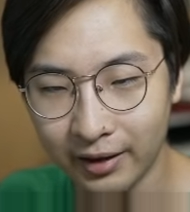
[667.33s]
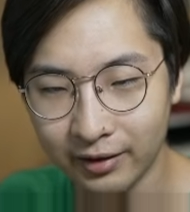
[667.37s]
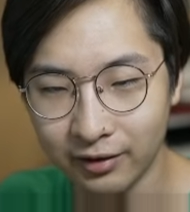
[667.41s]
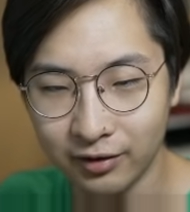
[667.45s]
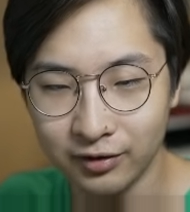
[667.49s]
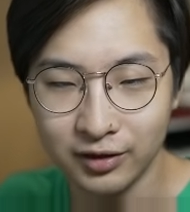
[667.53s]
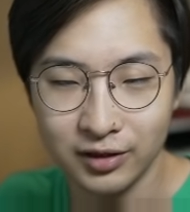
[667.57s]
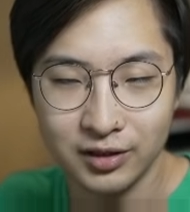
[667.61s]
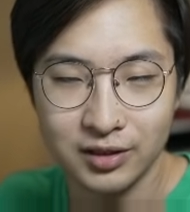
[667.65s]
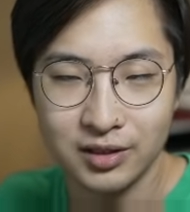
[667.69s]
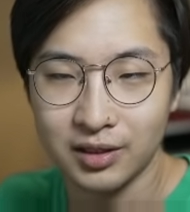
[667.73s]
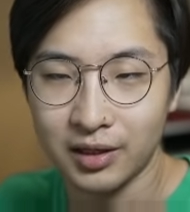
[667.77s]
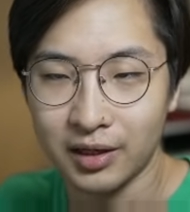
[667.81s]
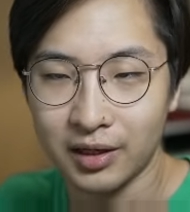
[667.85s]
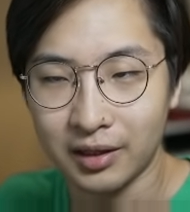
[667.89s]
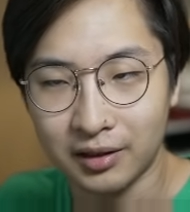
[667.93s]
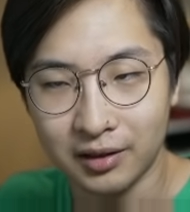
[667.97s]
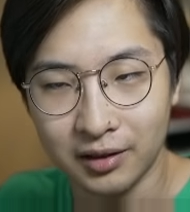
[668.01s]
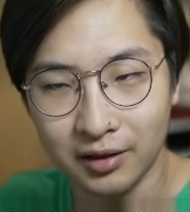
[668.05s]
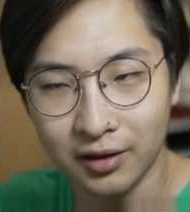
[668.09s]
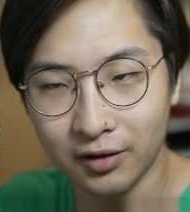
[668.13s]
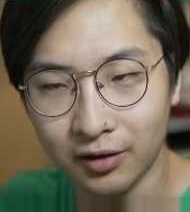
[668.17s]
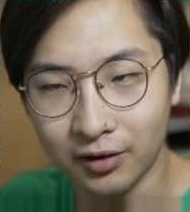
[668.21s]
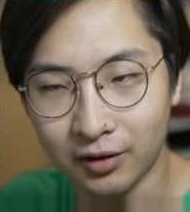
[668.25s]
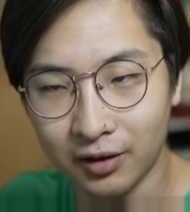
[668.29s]
They're just
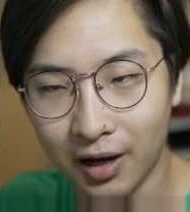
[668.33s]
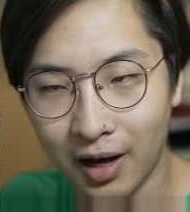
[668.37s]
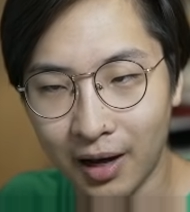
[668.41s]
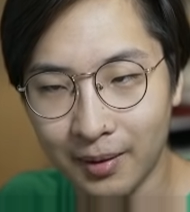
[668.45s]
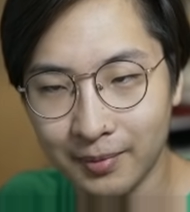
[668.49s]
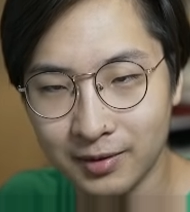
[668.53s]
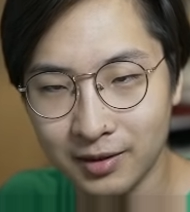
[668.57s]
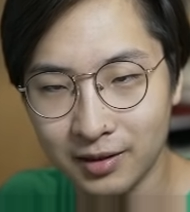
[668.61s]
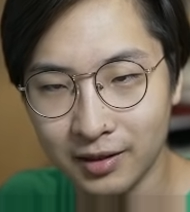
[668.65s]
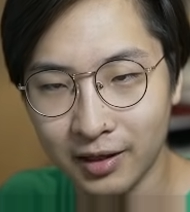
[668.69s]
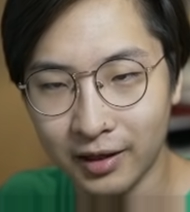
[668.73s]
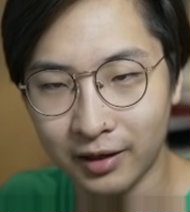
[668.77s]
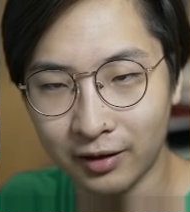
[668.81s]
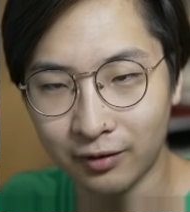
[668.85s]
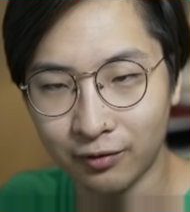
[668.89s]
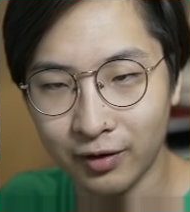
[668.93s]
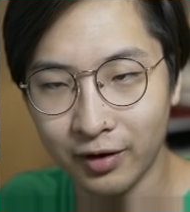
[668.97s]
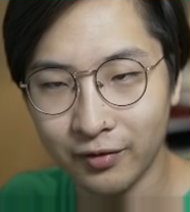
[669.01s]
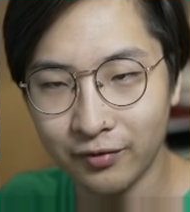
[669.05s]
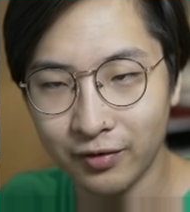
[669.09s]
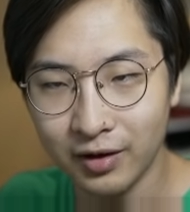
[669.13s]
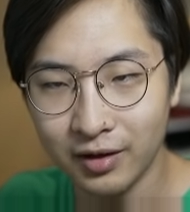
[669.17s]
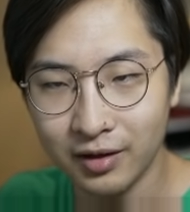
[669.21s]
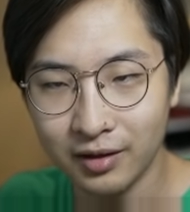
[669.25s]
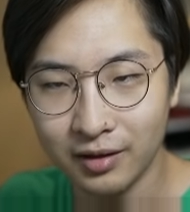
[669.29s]
like the other comps. Like
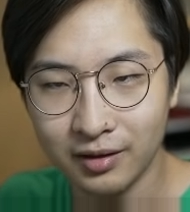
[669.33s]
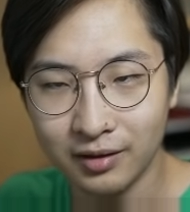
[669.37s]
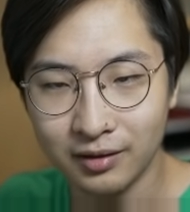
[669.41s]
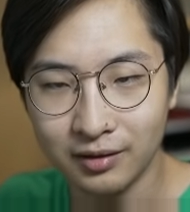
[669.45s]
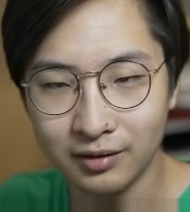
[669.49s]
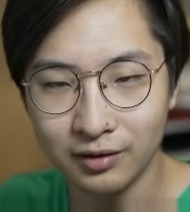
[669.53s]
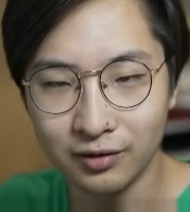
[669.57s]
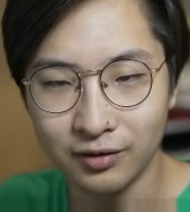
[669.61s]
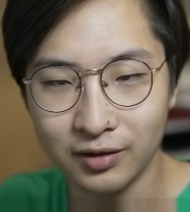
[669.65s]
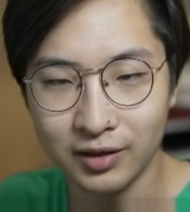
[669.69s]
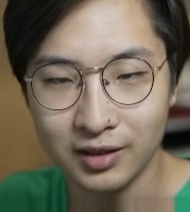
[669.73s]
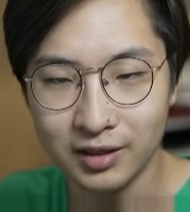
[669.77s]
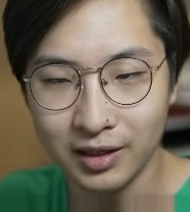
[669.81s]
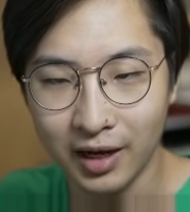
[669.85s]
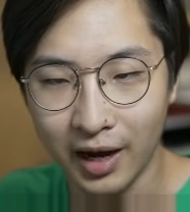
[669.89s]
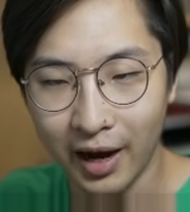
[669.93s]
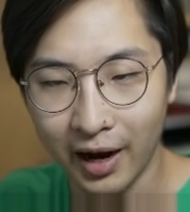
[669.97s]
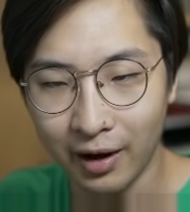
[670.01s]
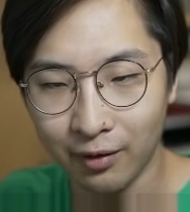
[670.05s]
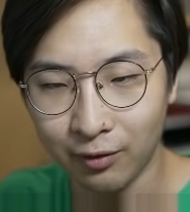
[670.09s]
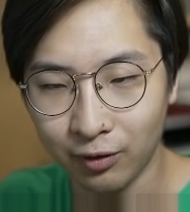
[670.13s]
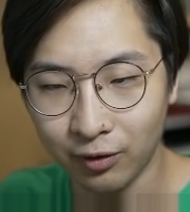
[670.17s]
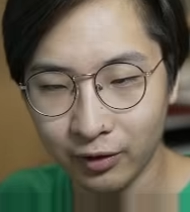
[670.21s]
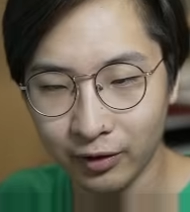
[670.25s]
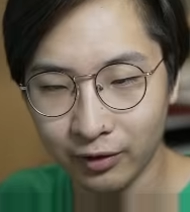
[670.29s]
Riven, you need to
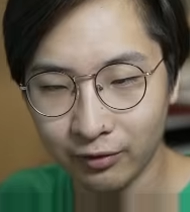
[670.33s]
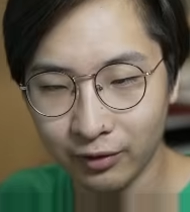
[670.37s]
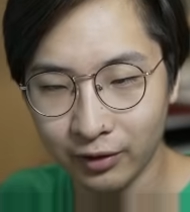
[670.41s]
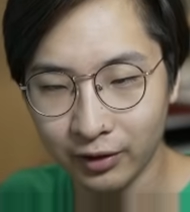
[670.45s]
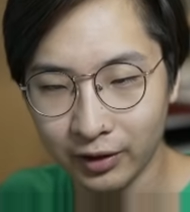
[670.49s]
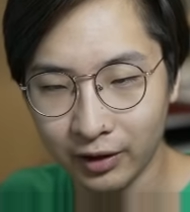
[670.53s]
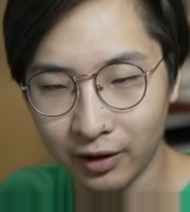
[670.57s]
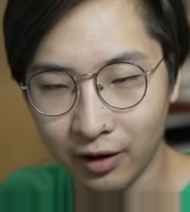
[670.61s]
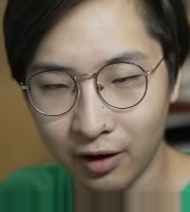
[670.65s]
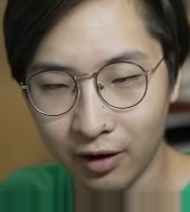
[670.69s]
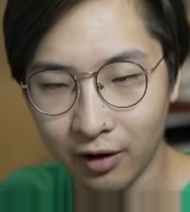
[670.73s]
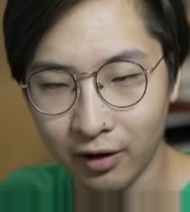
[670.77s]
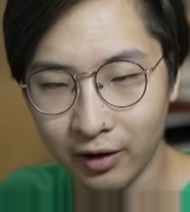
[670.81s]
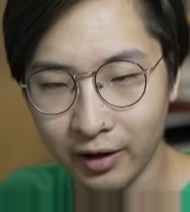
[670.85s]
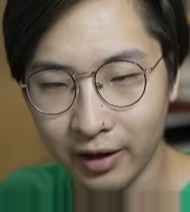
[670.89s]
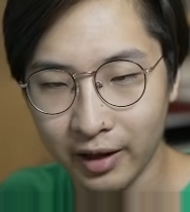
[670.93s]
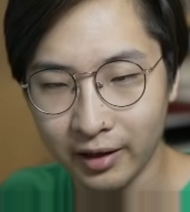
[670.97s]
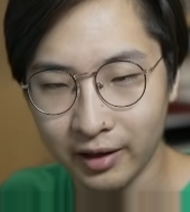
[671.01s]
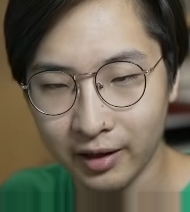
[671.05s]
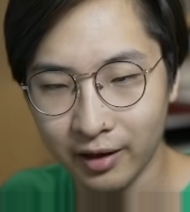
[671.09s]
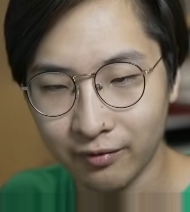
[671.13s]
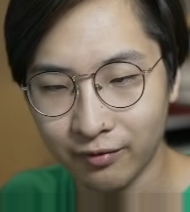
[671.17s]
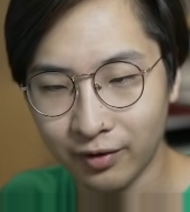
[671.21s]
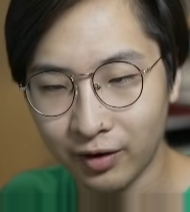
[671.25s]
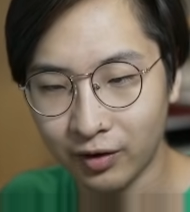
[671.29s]
high roll it really hard,
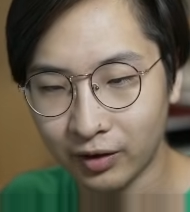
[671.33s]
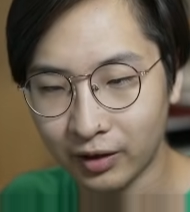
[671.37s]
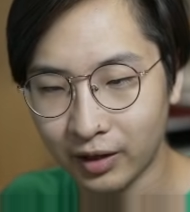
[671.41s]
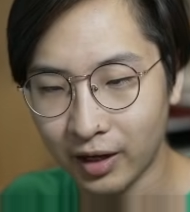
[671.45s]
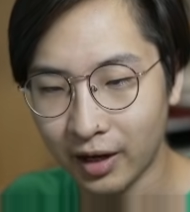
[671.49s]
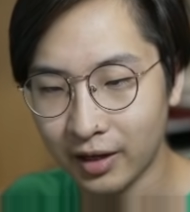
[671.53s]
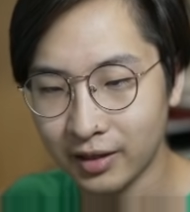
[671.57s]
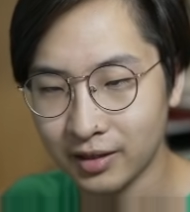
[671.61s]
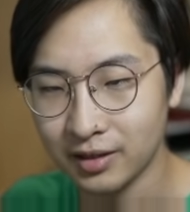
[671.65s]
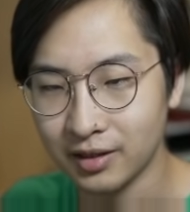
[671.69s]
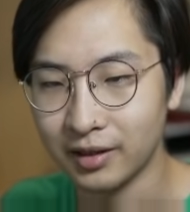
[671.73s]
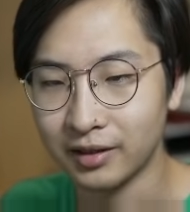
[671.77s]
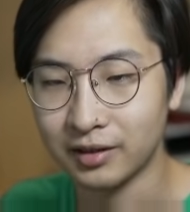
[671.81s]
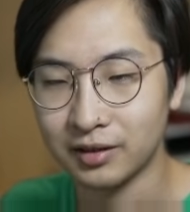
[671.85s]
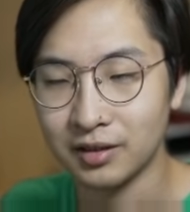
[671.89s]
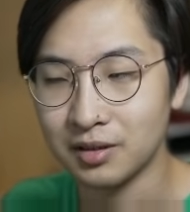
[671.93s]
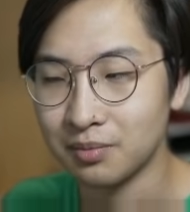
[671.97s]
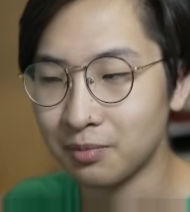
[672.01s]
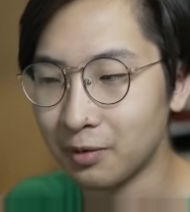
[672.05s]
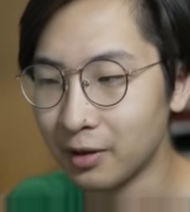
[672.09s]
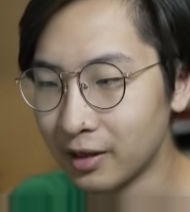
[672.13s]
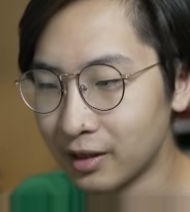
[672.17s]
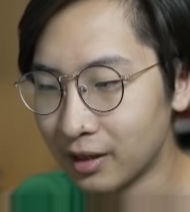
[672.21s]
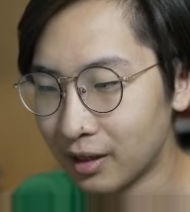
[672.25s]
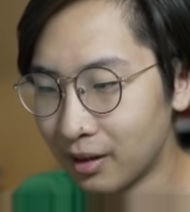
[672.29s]
and then Vel'Koz, like
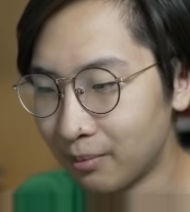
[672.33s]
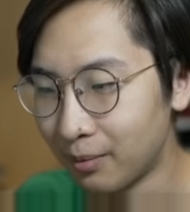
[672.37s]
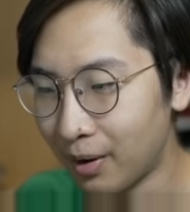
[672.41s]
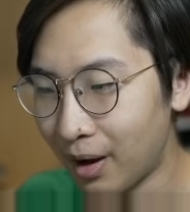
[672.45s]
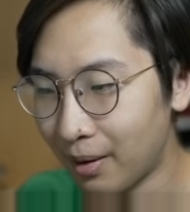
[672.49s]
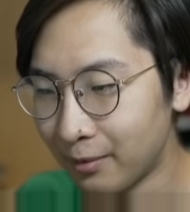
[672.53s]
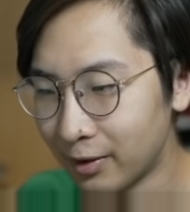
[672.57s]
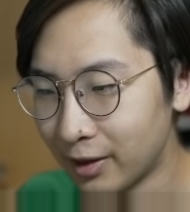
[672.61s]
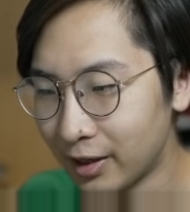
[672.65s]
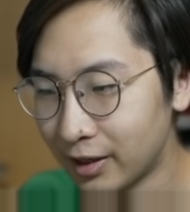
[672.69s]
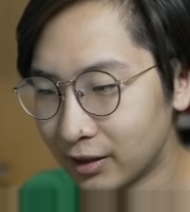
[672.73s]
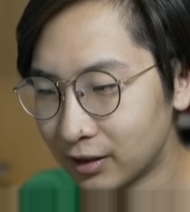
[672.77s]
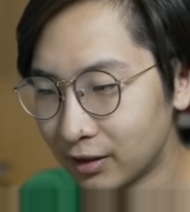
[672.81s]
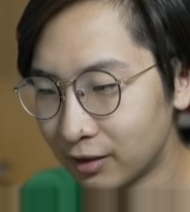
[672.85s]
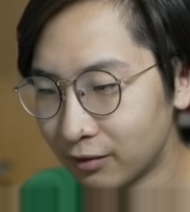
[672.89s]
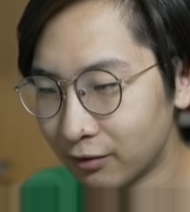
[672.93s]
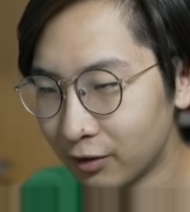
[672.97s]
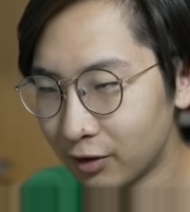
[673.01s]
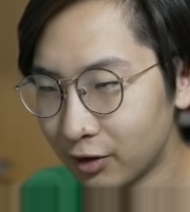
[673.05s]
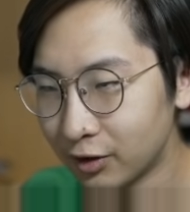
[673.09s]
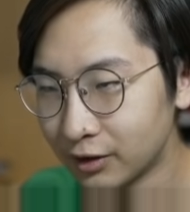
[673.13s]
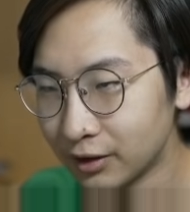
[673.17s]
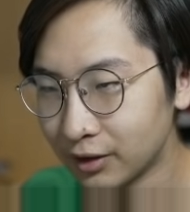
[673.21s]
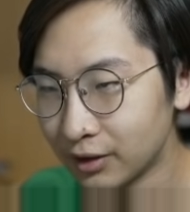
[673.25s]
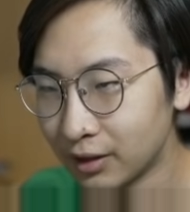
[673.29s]
just play the Abomination
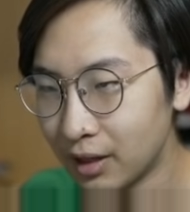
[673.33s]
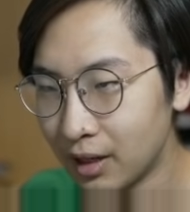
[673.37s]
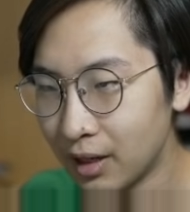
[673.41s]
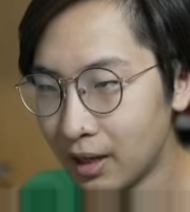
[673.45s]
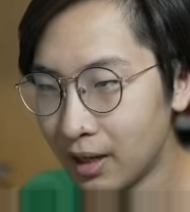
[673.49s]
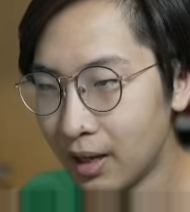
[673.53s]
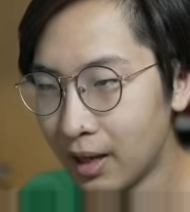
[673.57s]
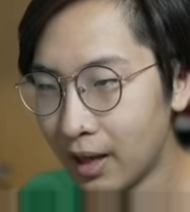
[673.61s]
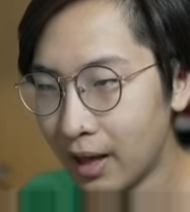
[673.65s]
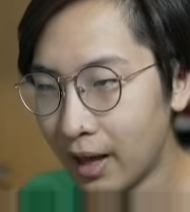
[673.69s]
version.